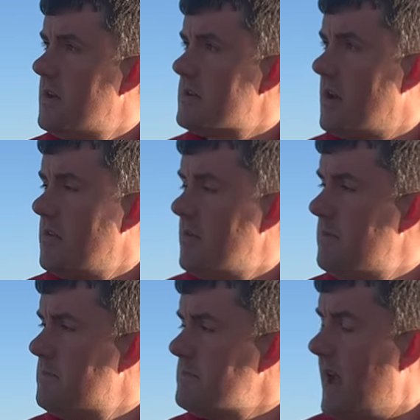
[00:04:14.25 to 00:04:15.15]
So
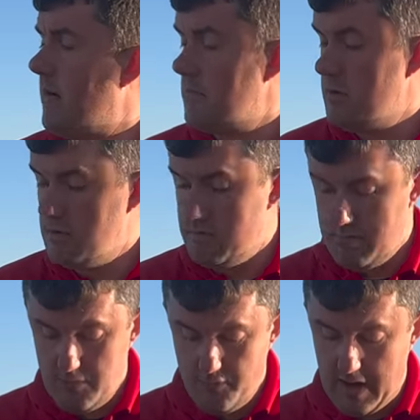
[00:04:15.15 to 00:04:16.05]
yeah,
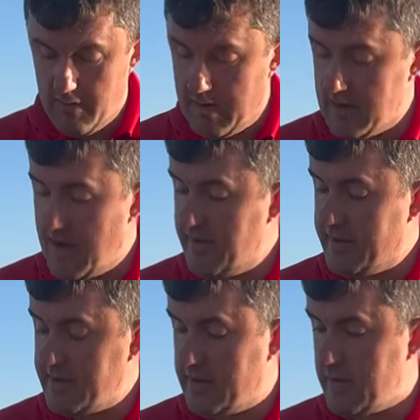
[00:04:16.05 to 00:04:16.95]
really, really like these.
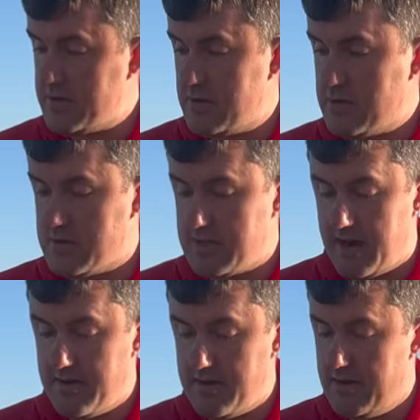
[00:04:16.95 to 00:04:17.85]
This is obviously just a
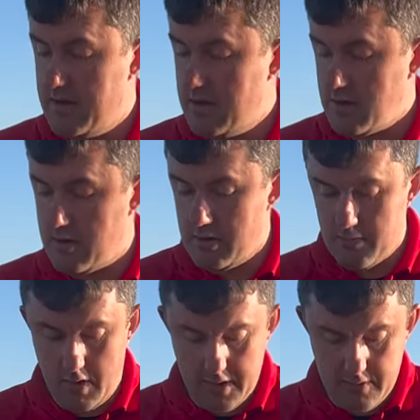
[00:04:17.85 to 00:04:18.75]
standard coloured
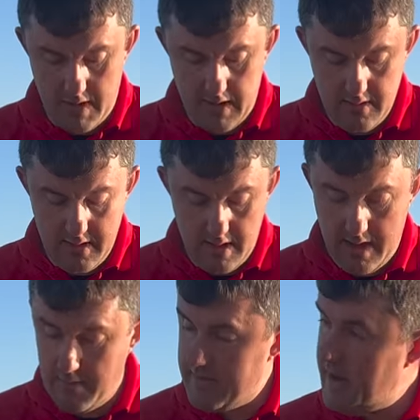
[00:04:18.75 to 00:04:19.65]
one as well,
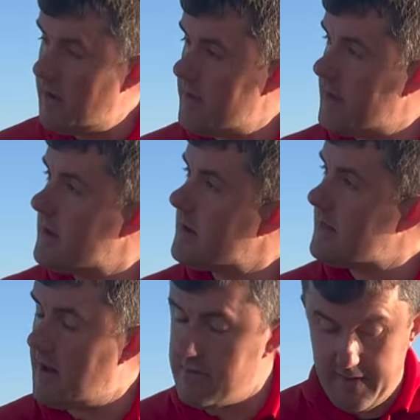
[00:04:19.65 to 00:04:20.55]
without the
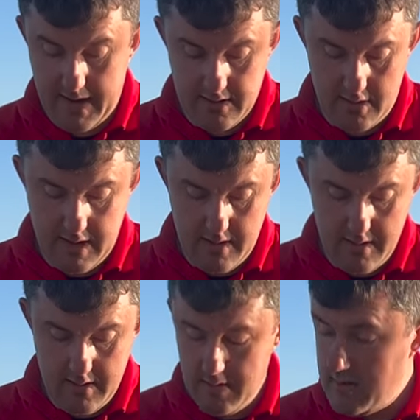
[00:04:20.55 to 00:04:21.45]
cloud effect on it.
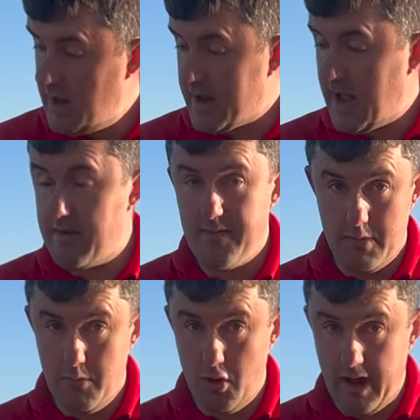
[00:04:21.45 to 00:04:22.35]
Again, for the
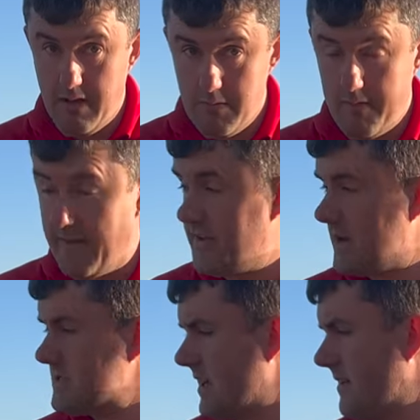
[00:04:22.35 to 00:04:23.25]
money,
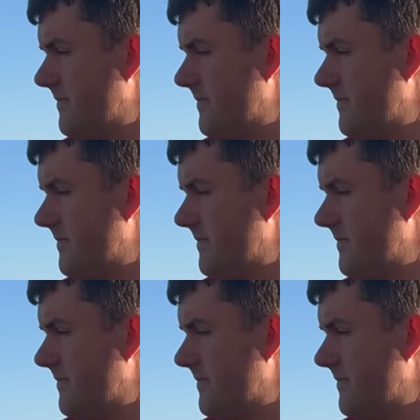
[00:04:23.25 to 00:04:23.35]
fantastic.